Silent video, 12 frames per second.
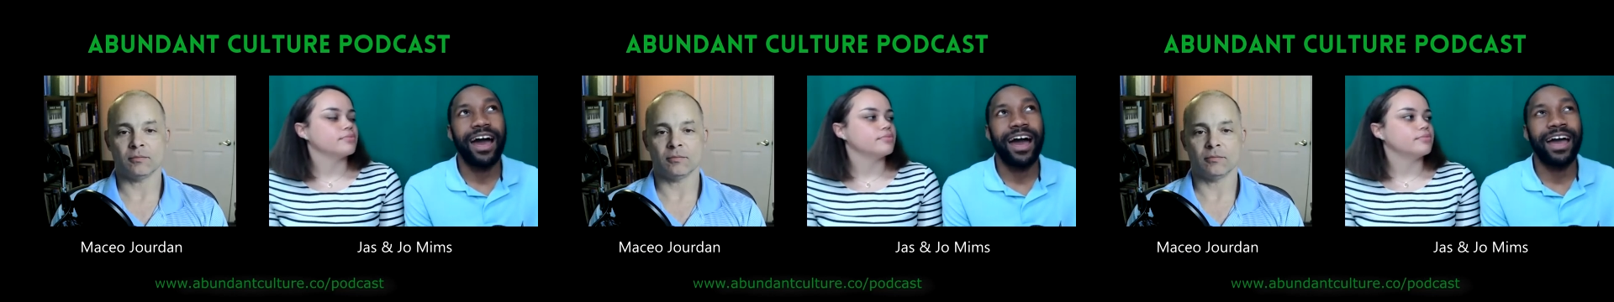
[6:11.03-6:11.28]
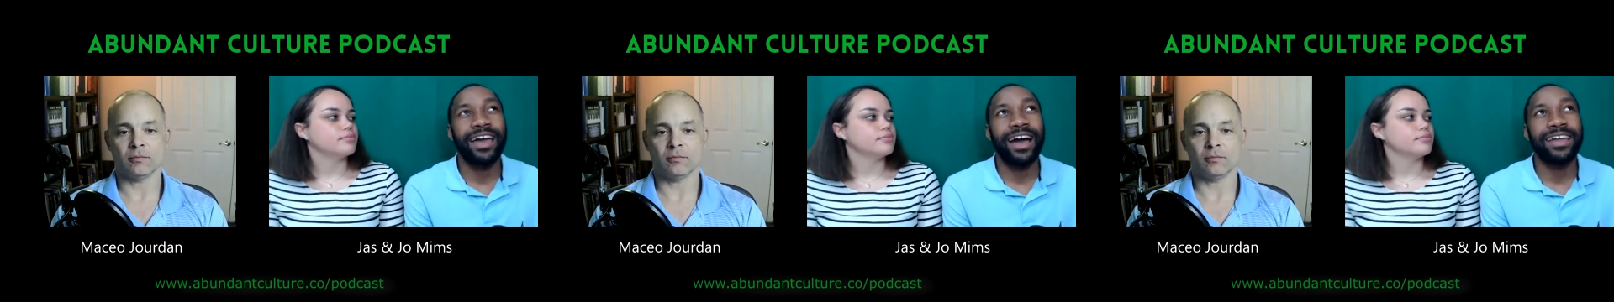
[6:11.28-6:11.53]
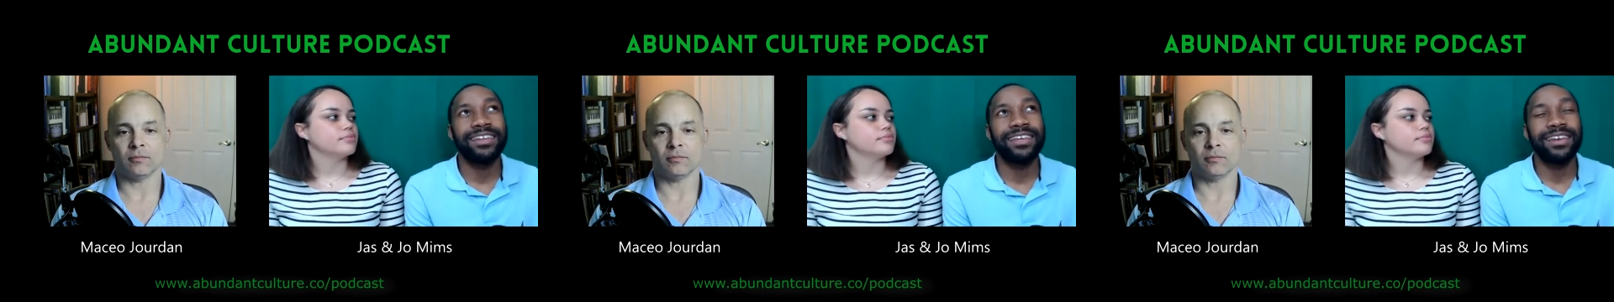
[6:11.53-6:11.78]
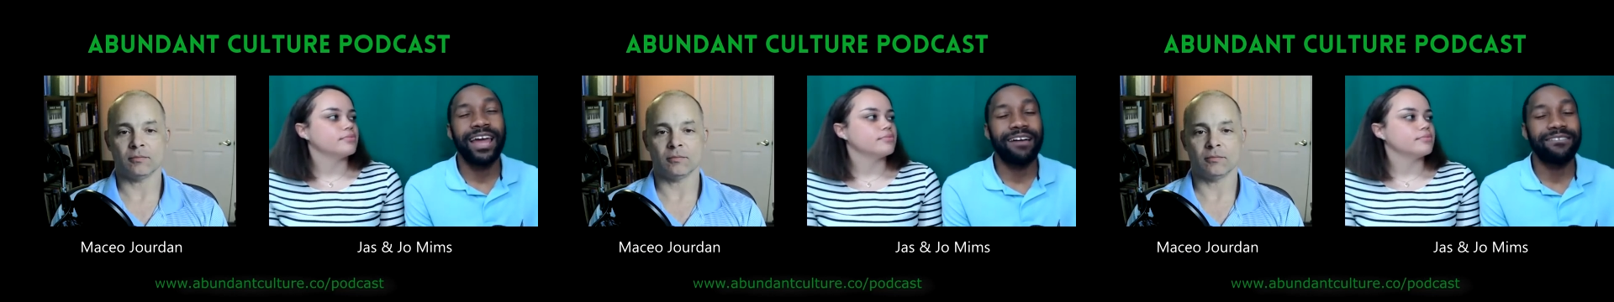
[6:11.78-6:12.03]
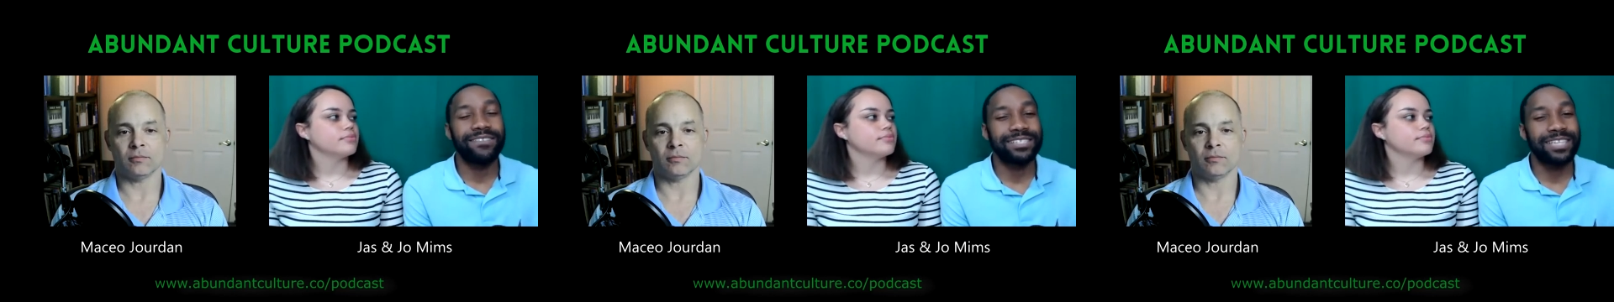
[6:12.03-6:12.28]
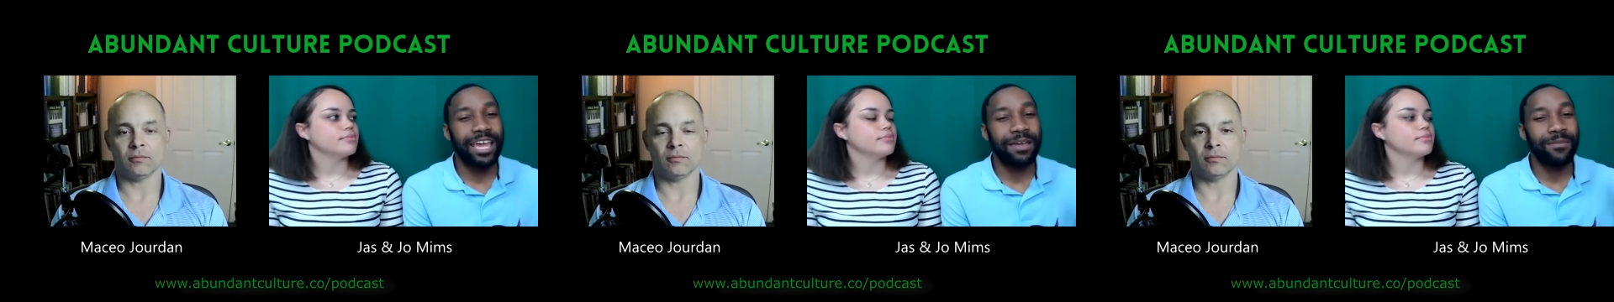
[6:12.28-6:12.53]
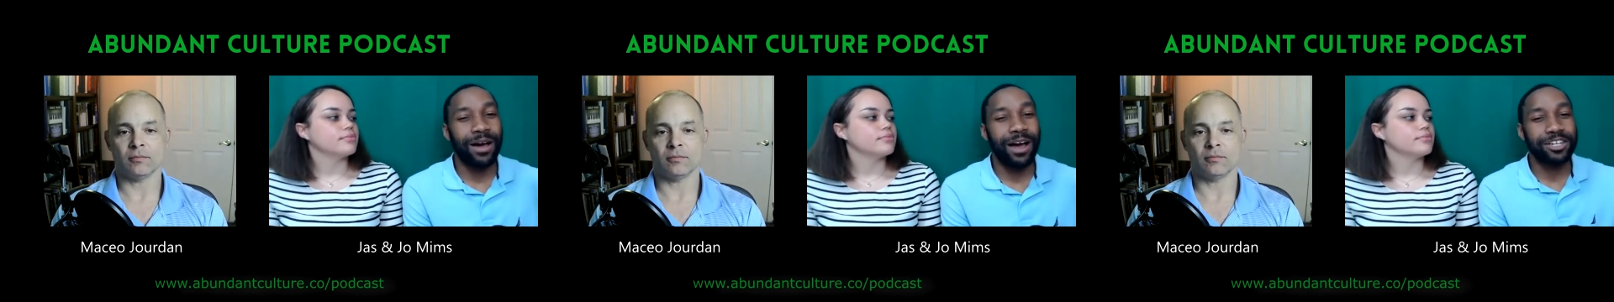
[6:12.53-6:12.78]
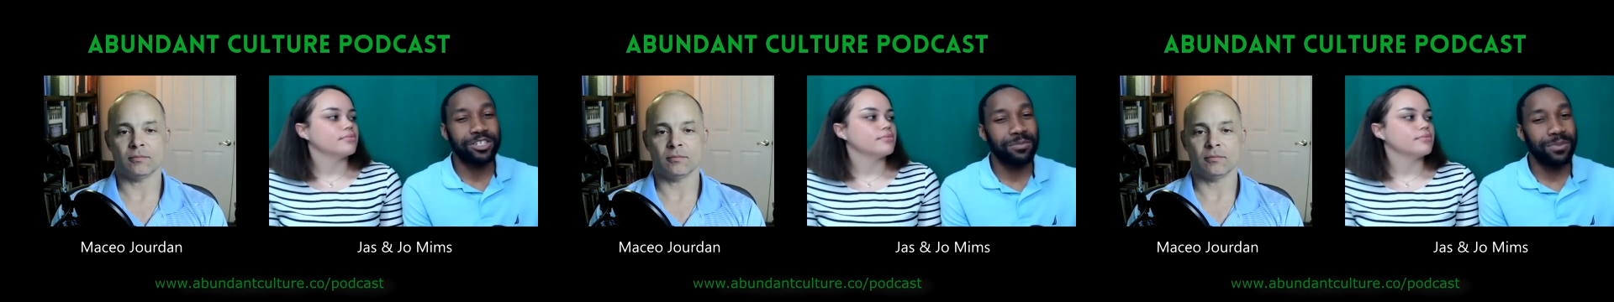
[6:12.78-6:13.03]
Speaker 1: I, I didn't have the same
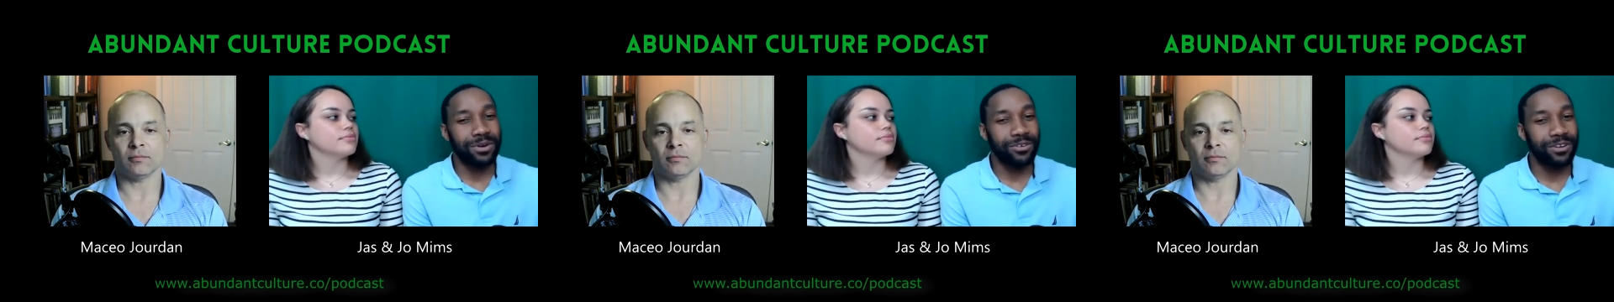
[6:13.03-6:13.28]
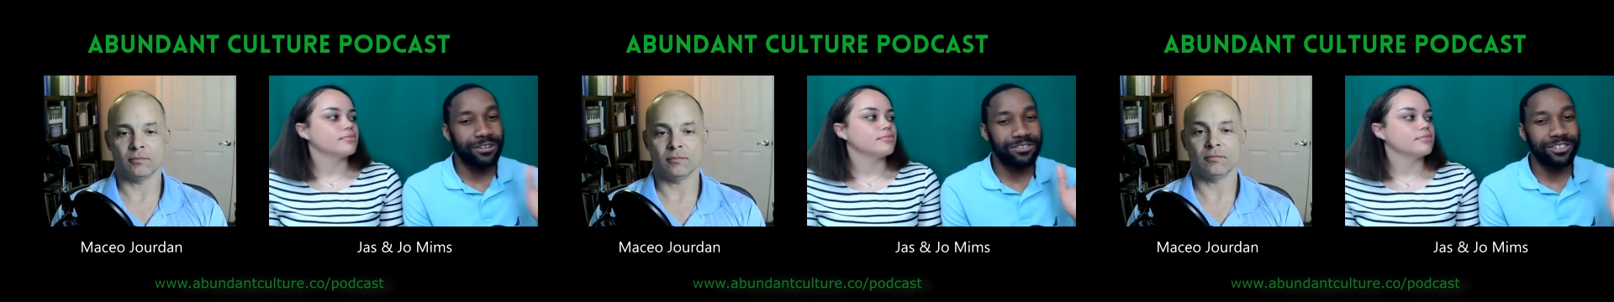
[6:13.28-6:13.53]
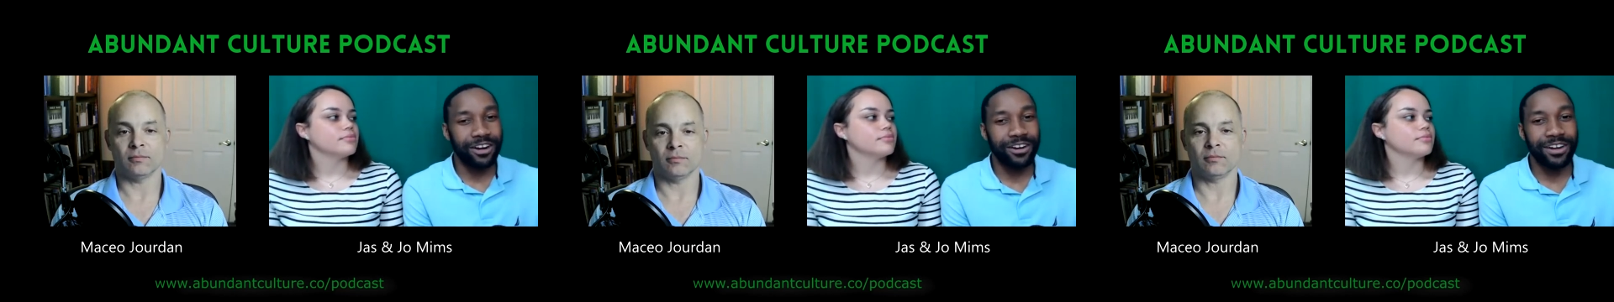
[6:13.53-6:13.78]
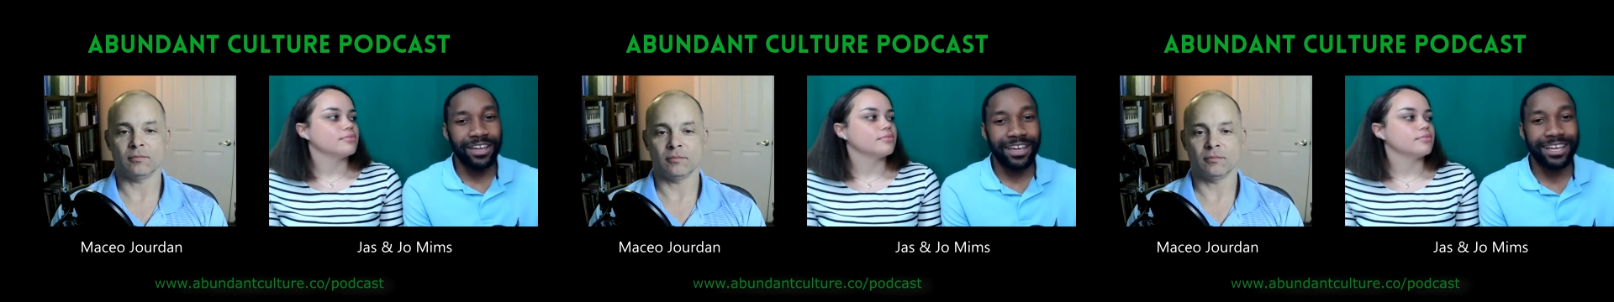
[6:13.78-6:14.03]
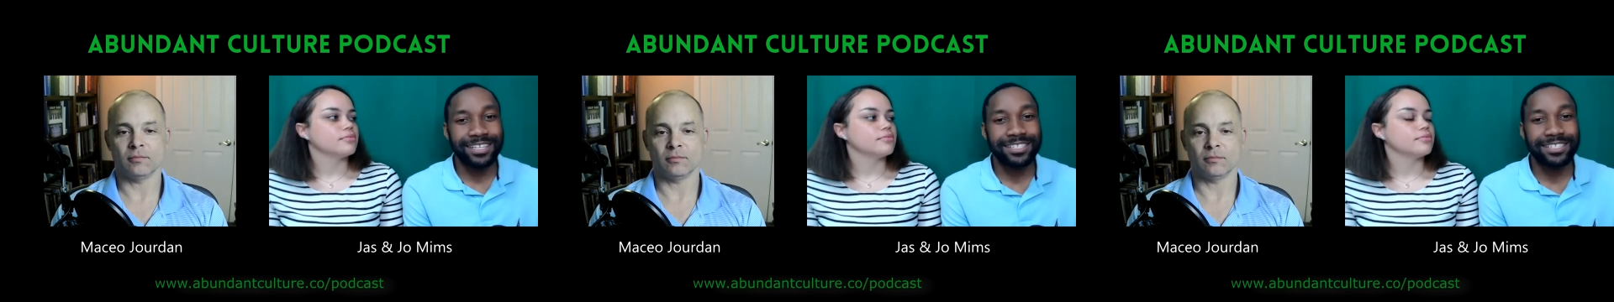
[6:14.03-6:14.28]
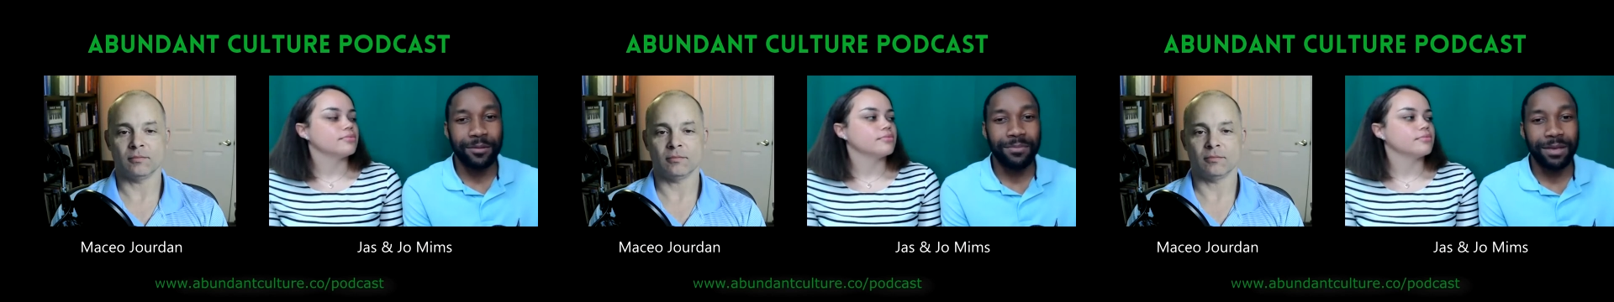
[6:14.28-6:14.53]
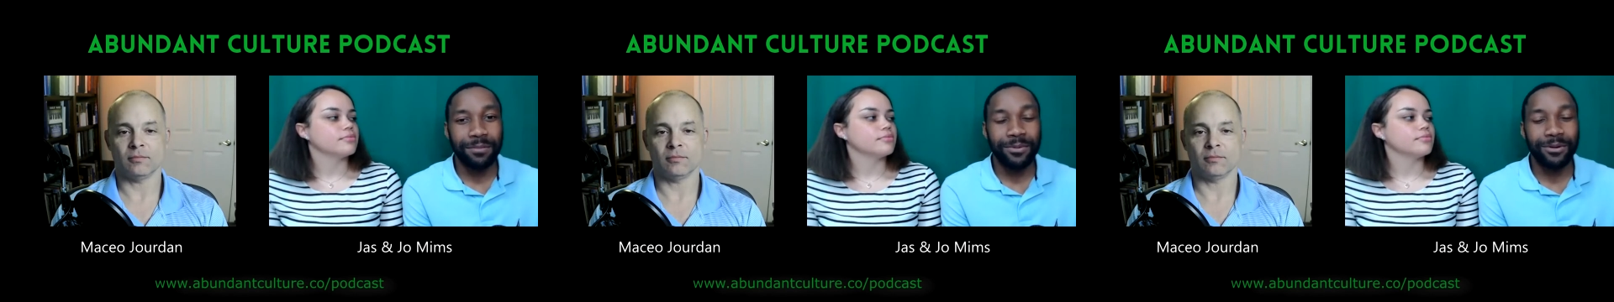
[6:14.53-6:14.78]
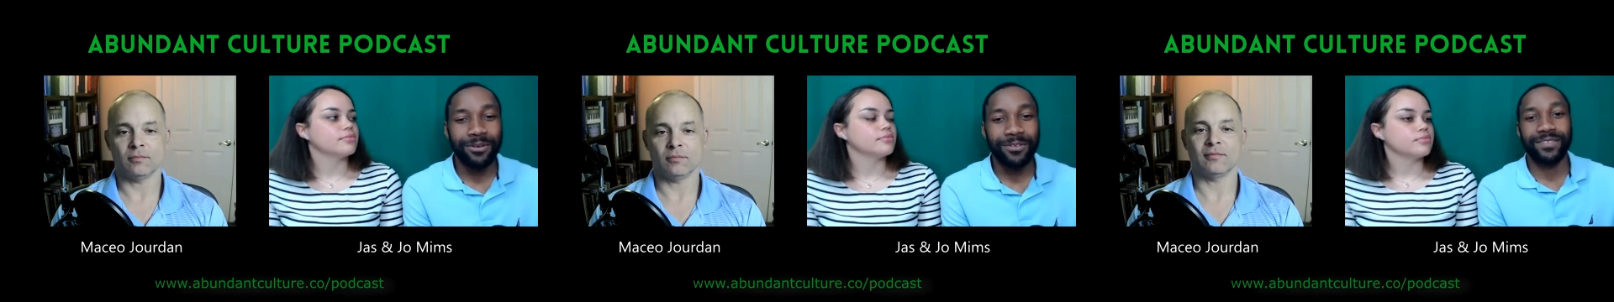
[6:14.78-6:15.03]
entrepreneurial journey as some
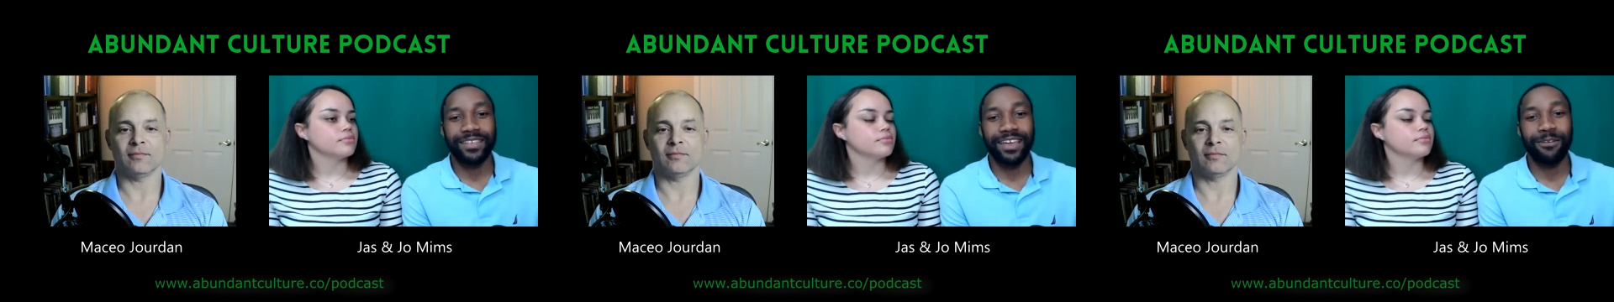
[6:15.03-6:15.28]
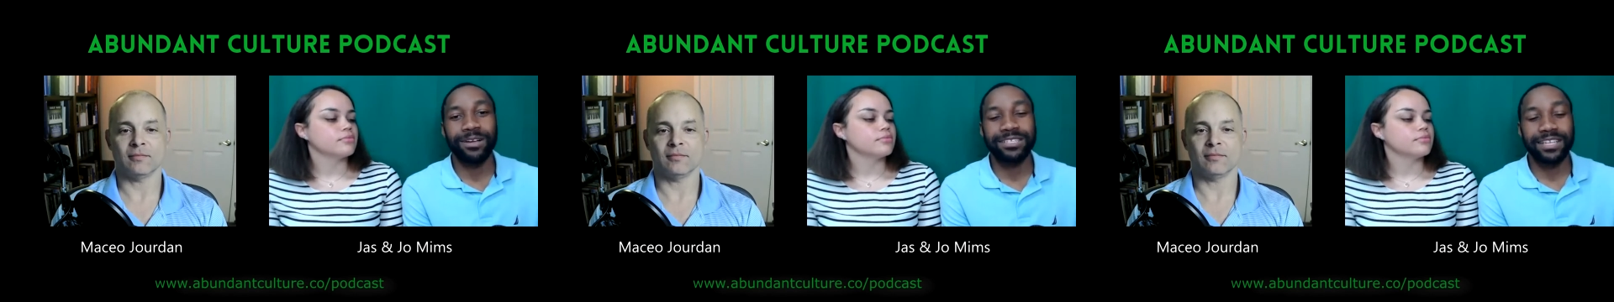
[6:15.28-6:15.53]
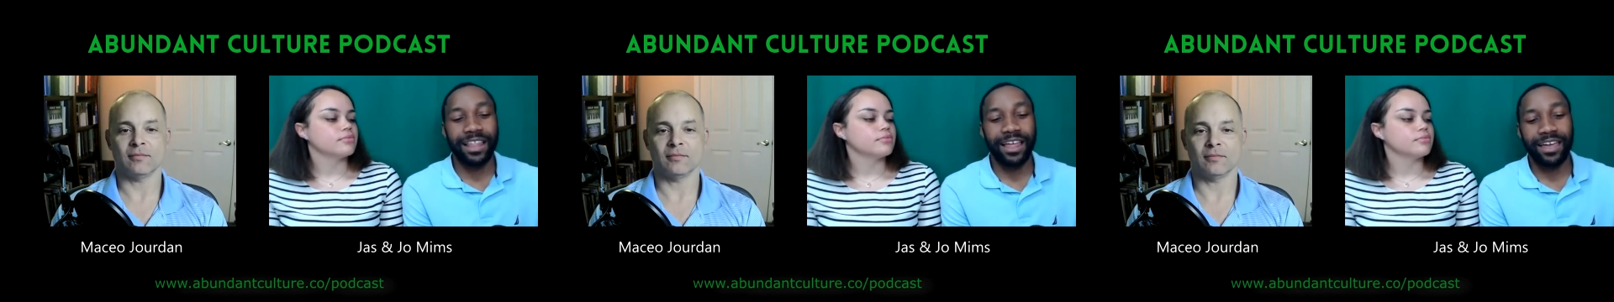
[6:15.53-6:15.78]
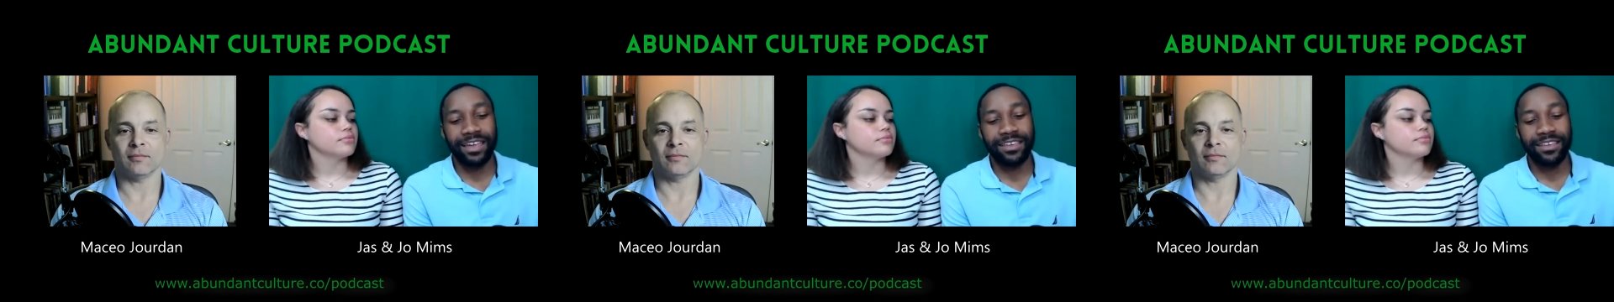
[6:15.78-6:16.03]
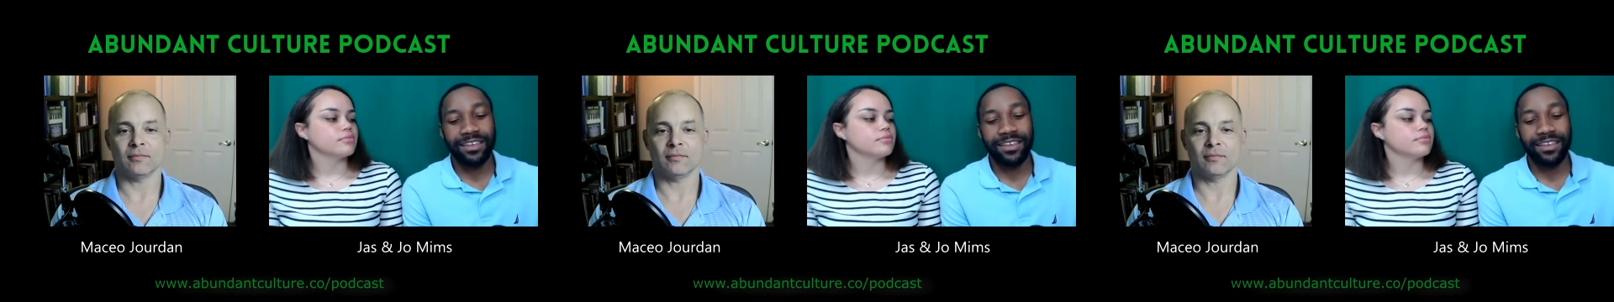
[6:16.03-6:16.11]
people. It wasn't like,